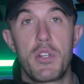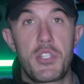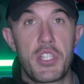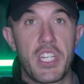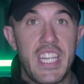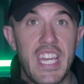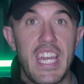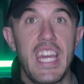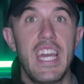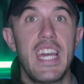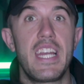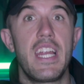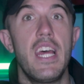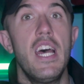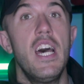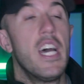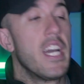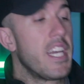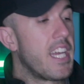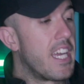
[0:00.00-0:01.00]
which again,
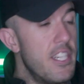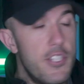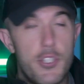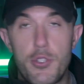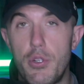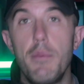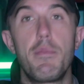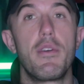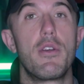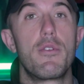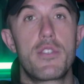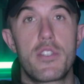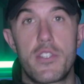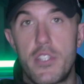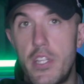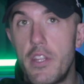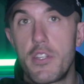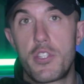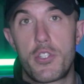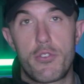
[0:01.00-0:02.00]
contributes
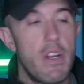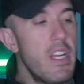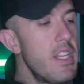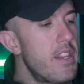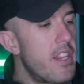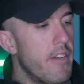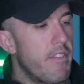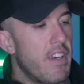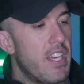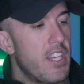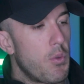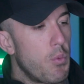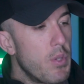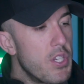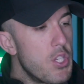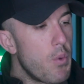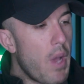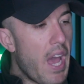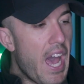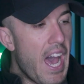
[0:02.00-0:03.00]
to the strength of it.
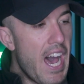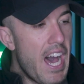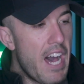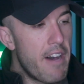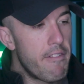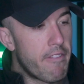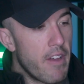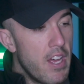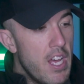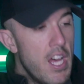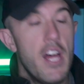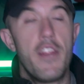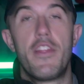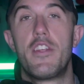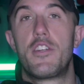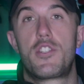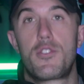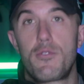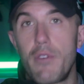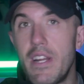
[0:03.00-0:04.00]
When you have
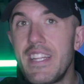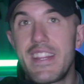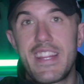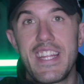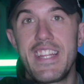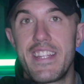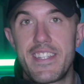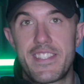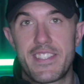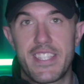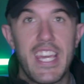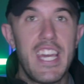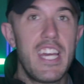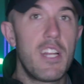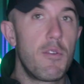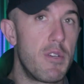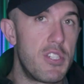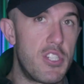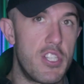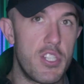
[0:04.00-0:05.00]
the strength in the
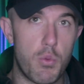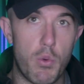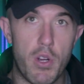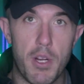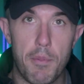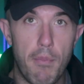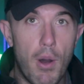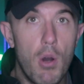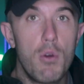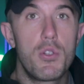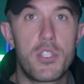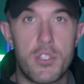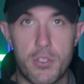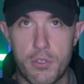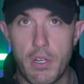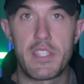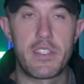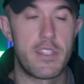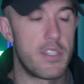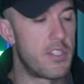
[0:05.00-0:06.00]
skin, which is where most
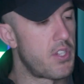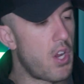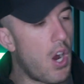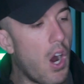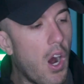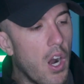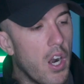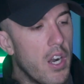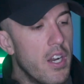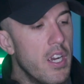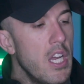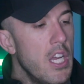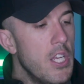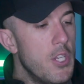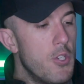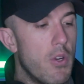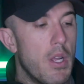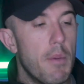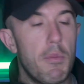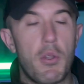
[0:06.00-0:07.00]
stresses are,
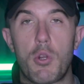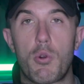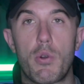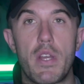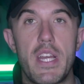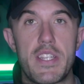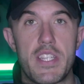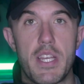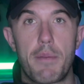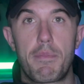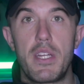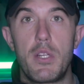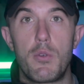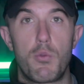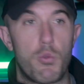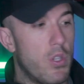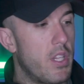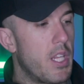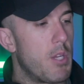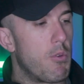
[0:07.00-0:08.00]
you're able to create
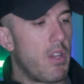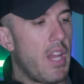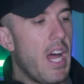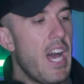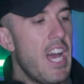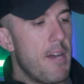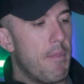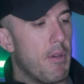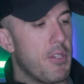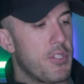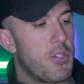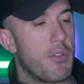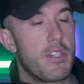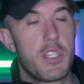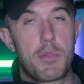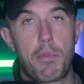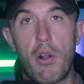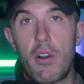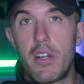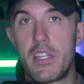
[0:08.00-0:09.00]
something really reliable. So
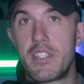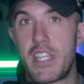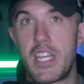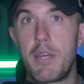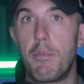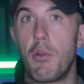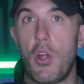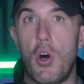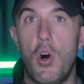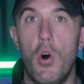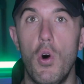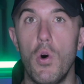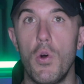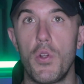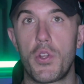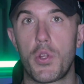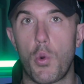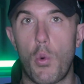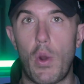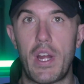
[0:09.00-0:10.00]
this part is able to
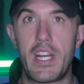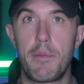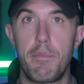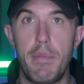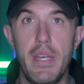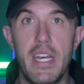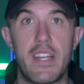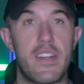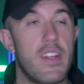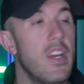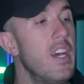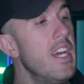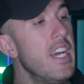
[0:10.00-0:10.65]
hold quite a bit.